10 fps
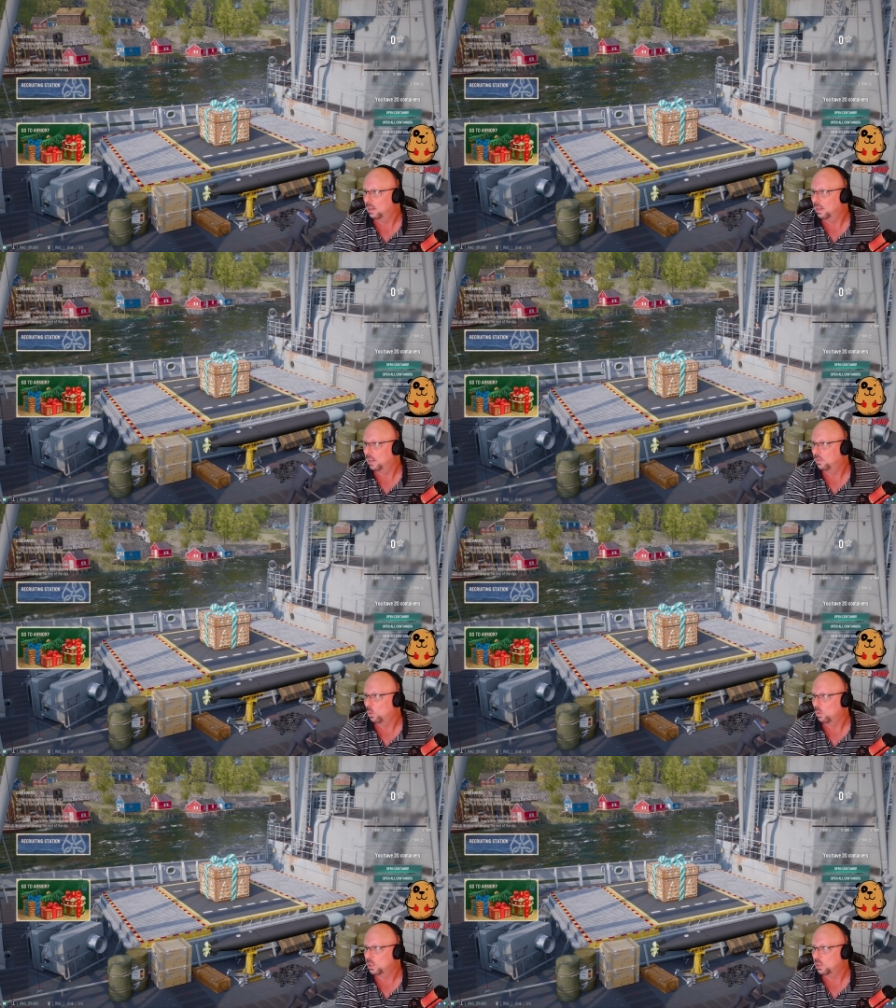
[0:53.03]
Of
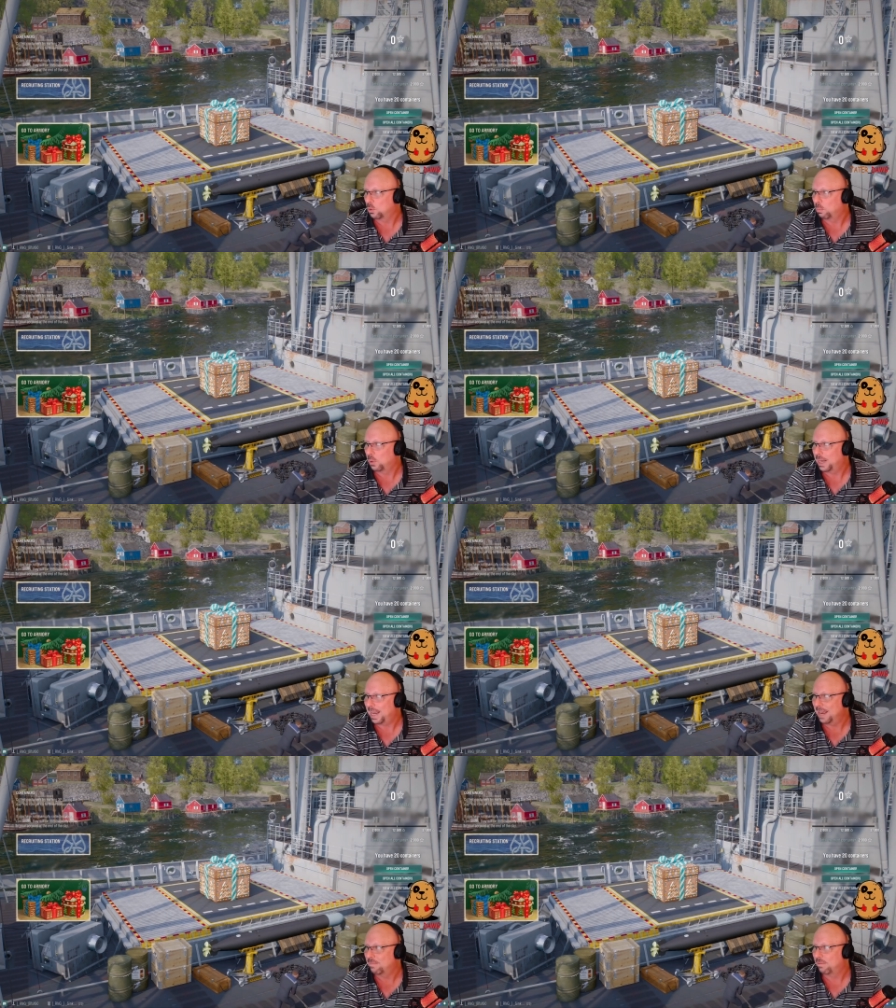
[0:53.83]
course, it's going to bring
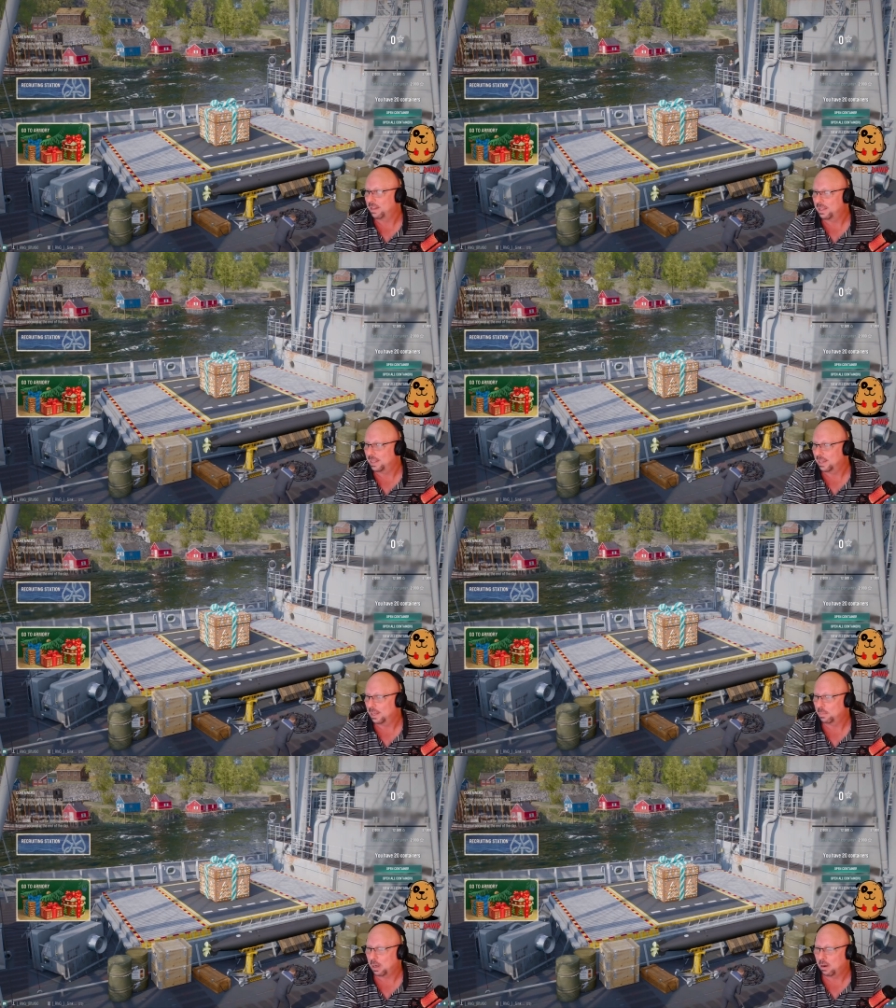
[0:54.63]
everything up.
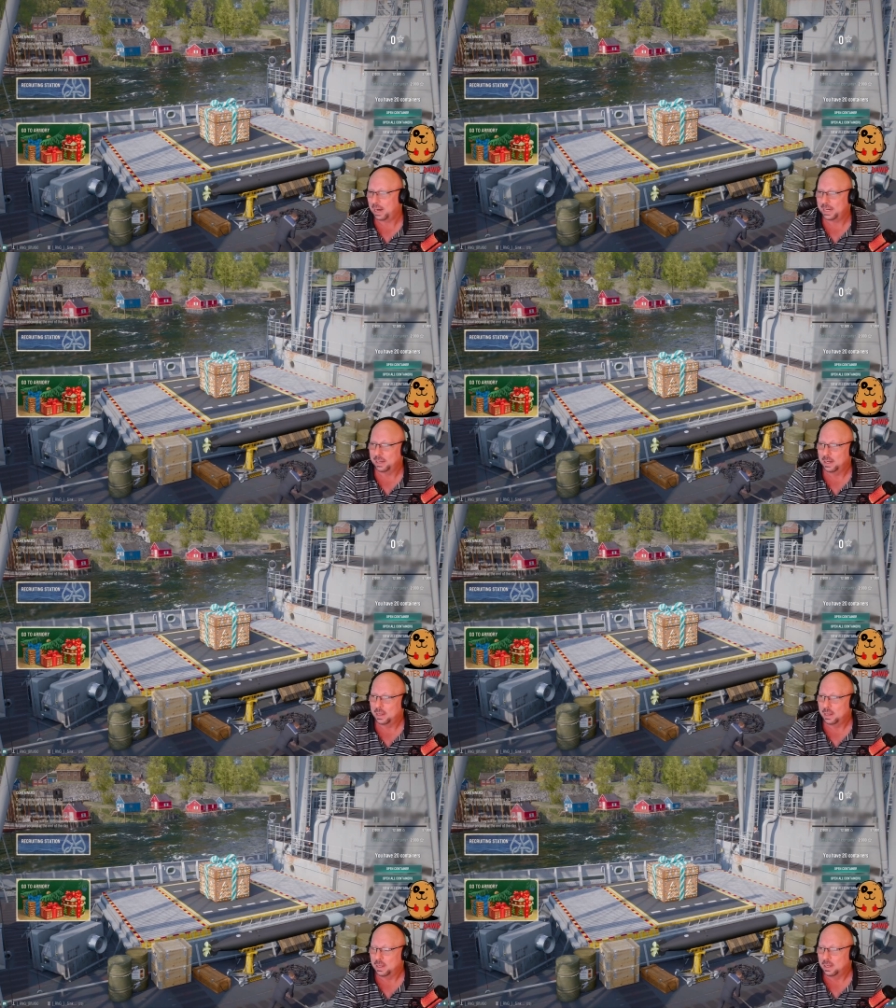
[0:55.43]
All right.
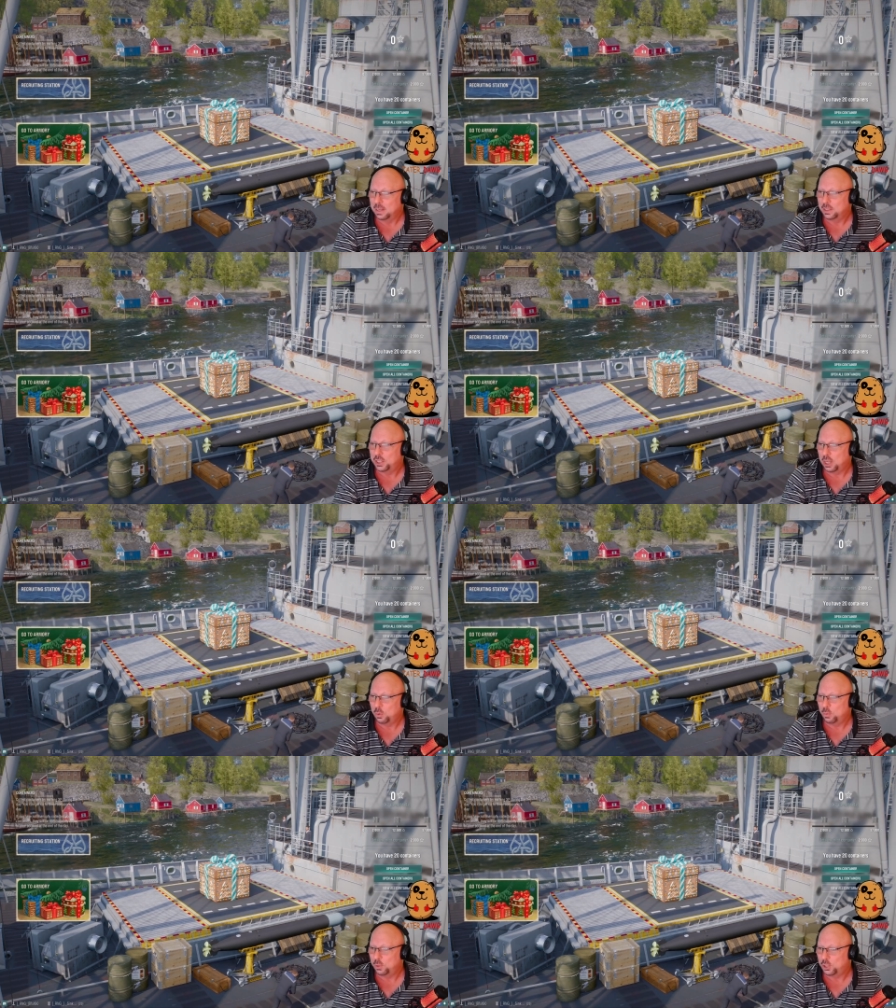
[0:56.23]
So
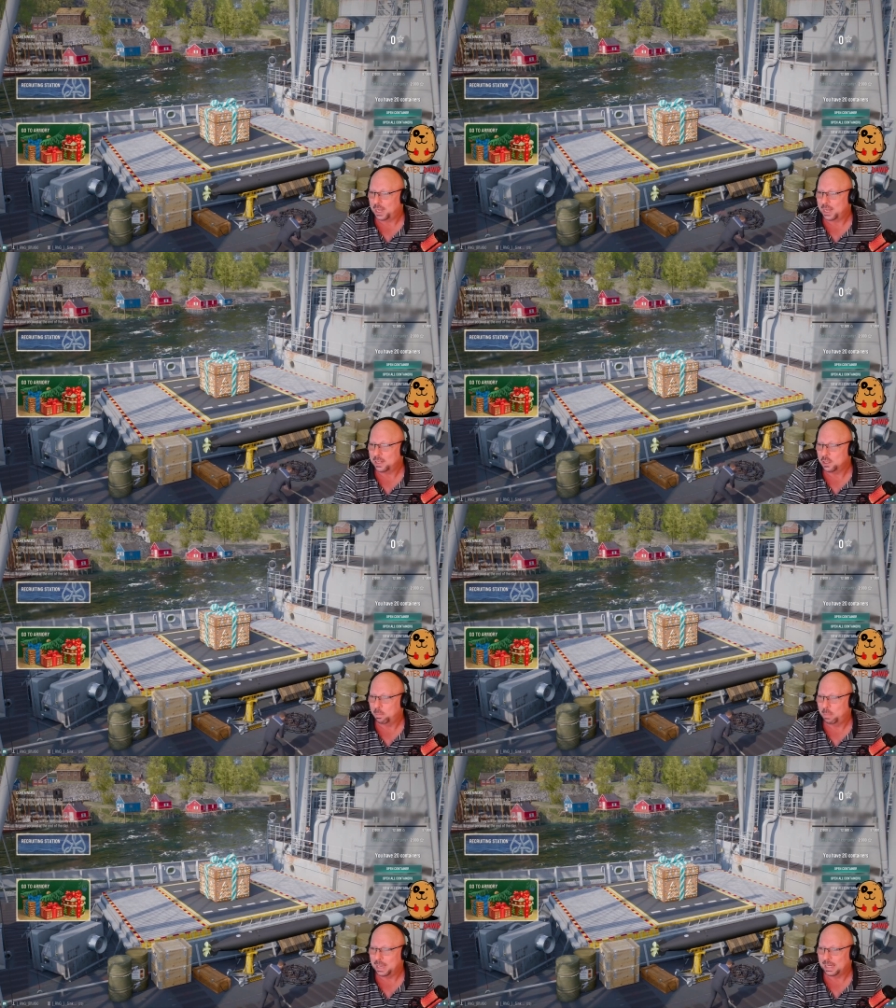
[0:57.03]
Santa's
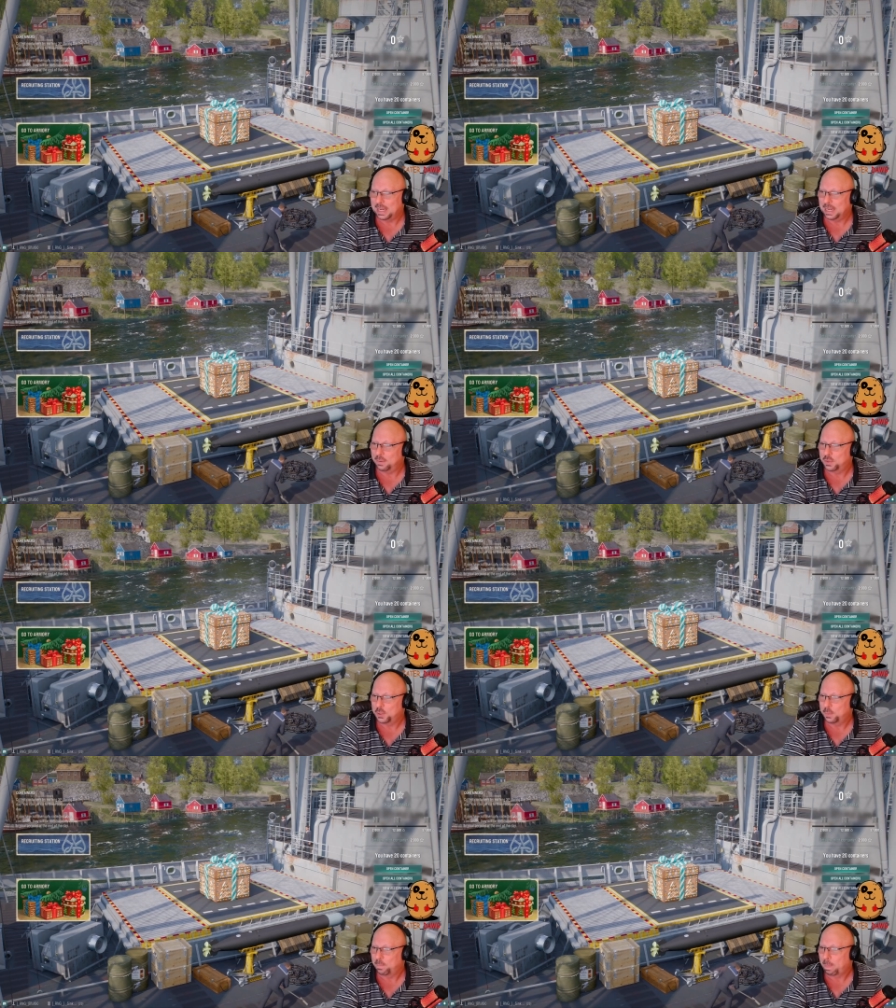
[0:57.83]
big gifts,
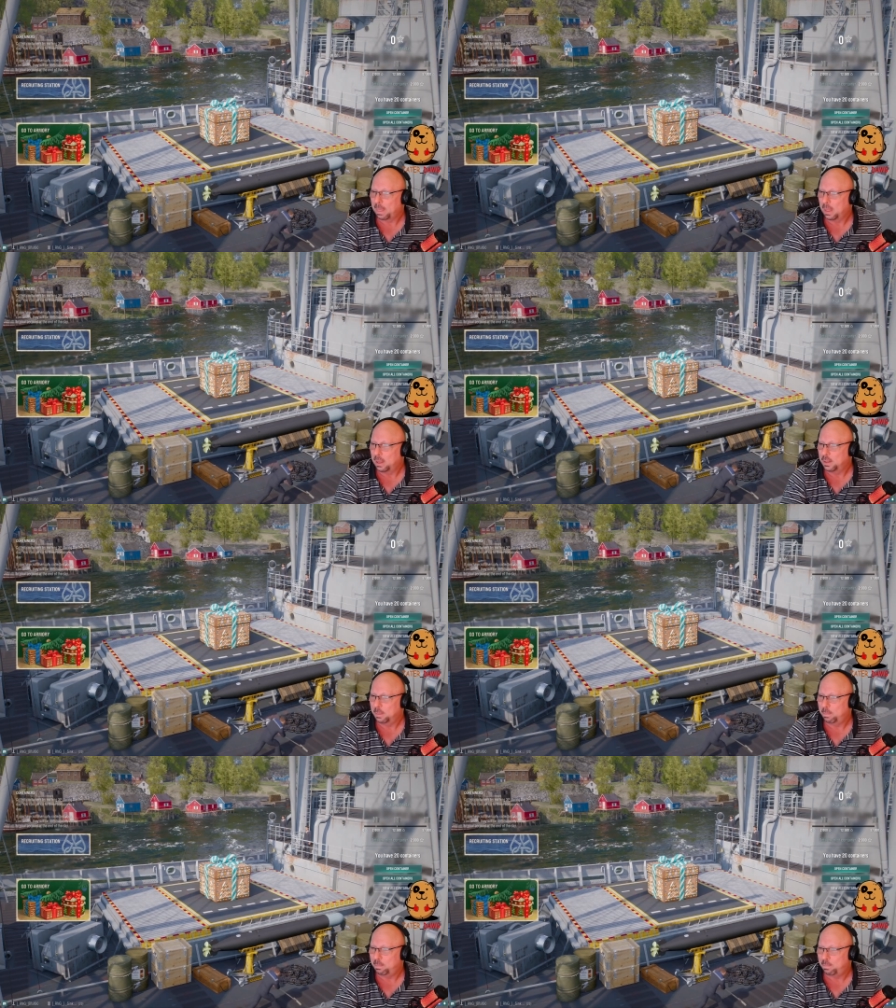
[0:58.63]

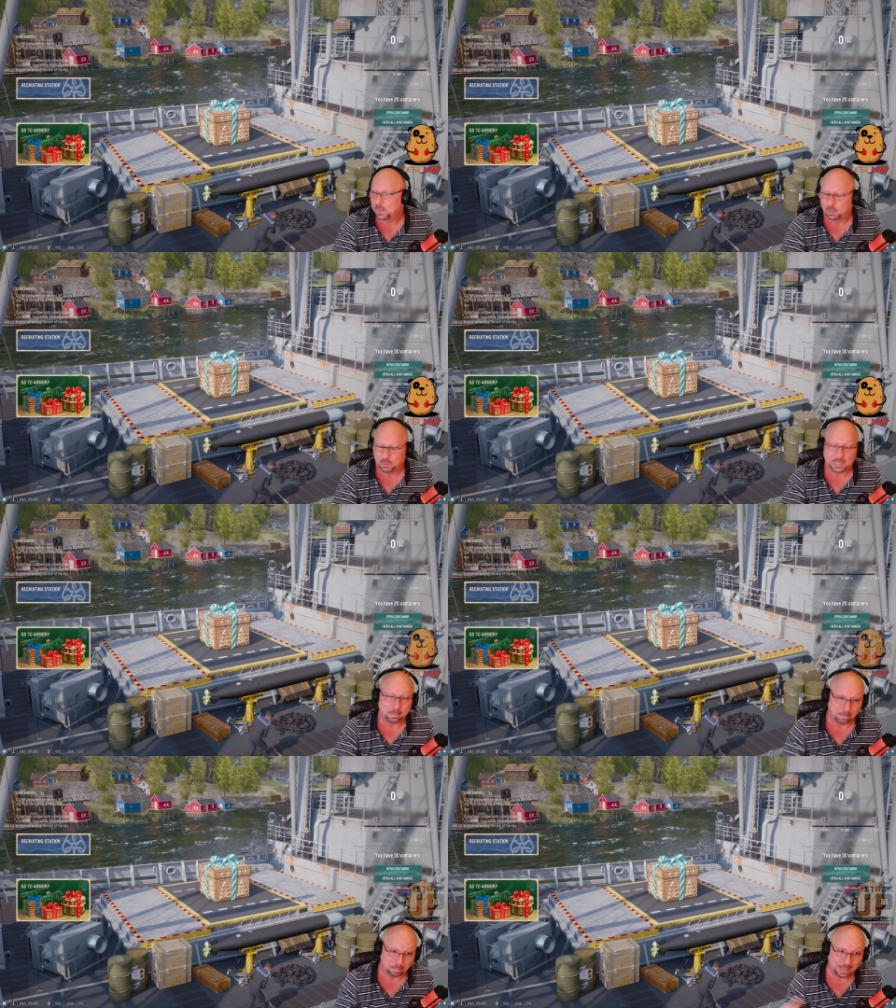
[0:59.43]
the
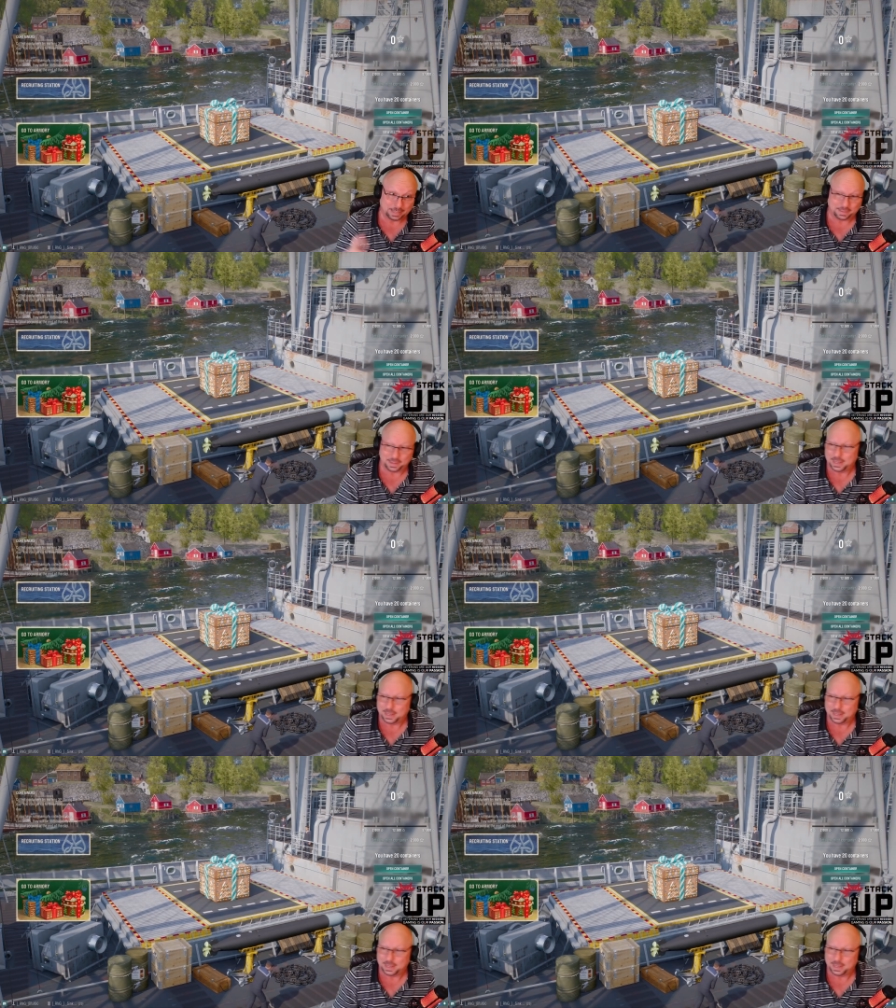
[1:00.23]
big thing